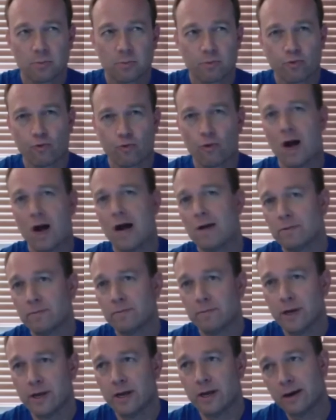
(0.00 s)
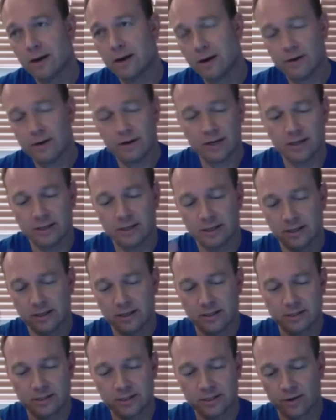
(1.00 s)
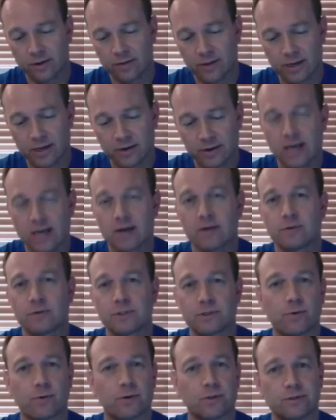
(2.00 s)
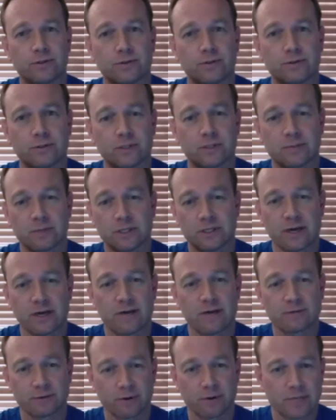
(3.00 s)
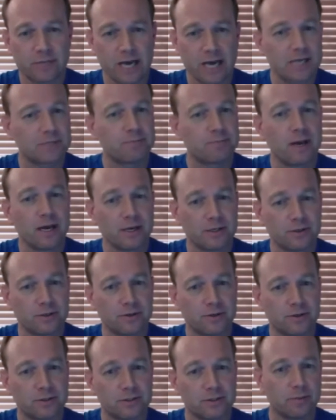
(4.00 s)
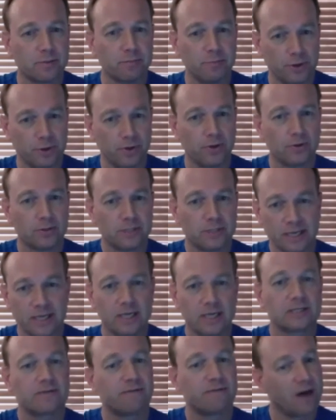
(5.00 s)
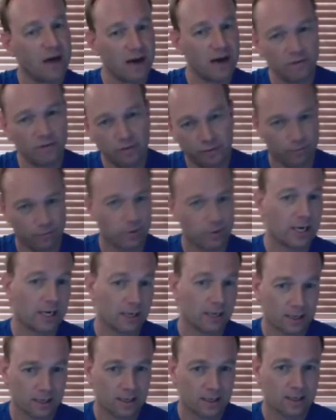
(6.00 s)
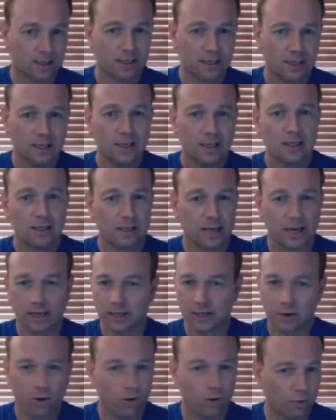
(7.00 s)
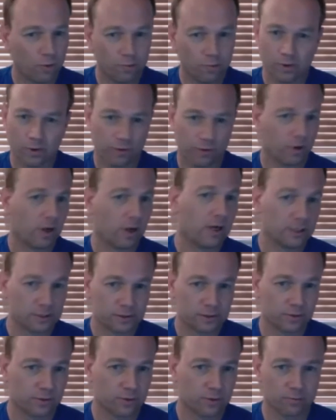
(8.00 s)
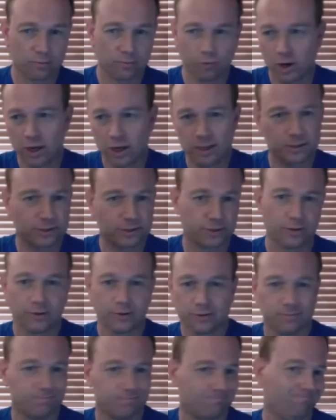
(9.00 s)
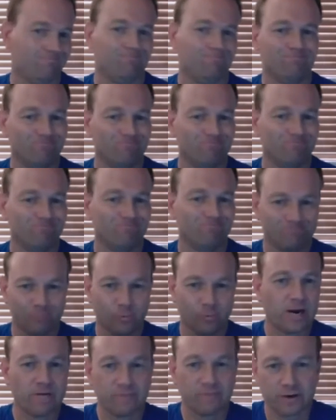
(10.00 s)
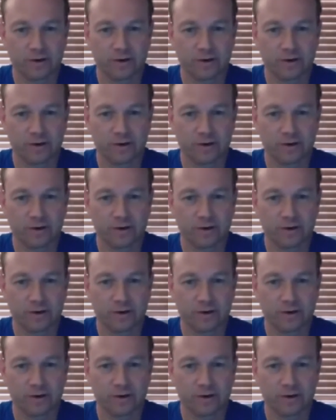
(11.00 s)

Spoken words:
the problem there is, you know, then you got to resort to some of the JavaScript task managers to build to ES5 or 3, like Gulp or Grunt or Brunch or whatever